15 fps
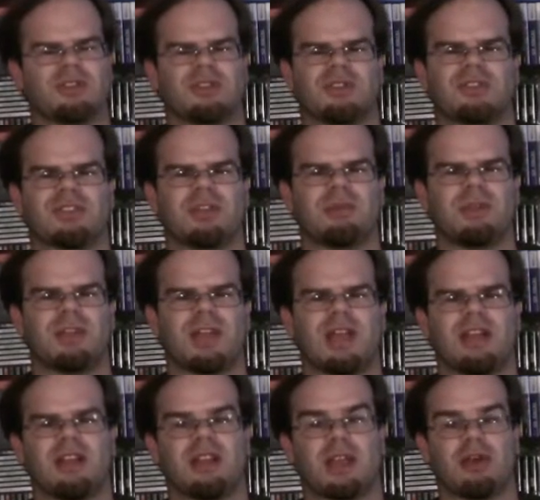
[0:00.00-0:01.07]
so it's going to be
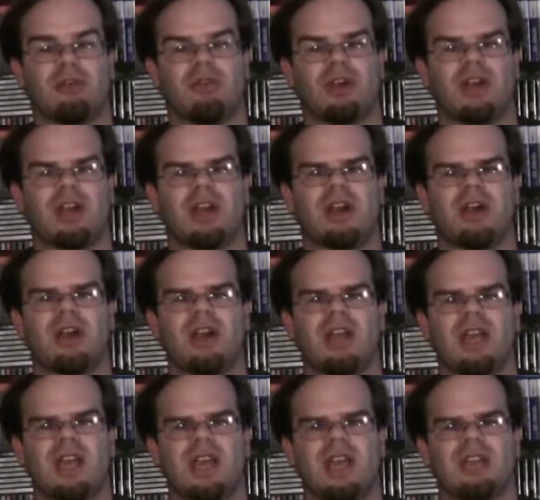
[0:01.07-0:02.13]
kind of like a rare
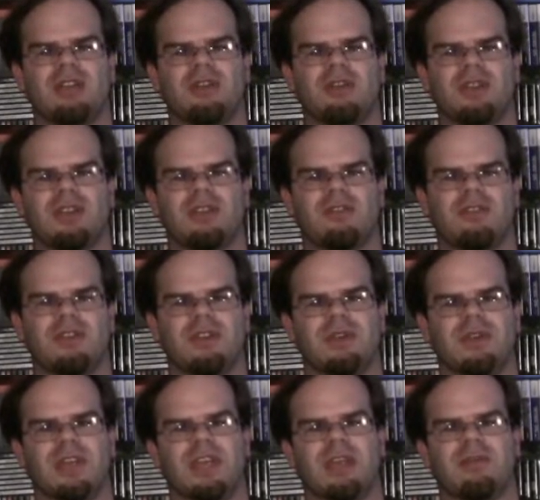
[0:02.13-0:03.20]
and unique
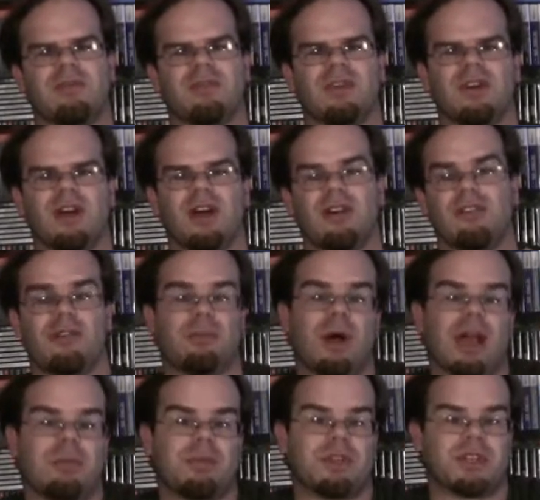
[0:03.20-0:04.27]
video game for
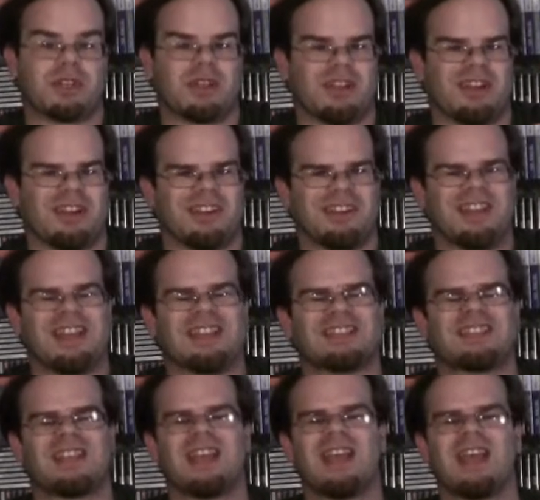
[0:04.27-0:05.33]
my particular
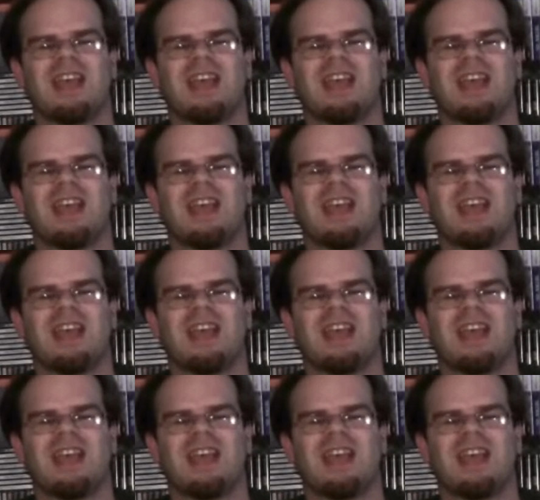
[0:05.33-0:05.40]
list.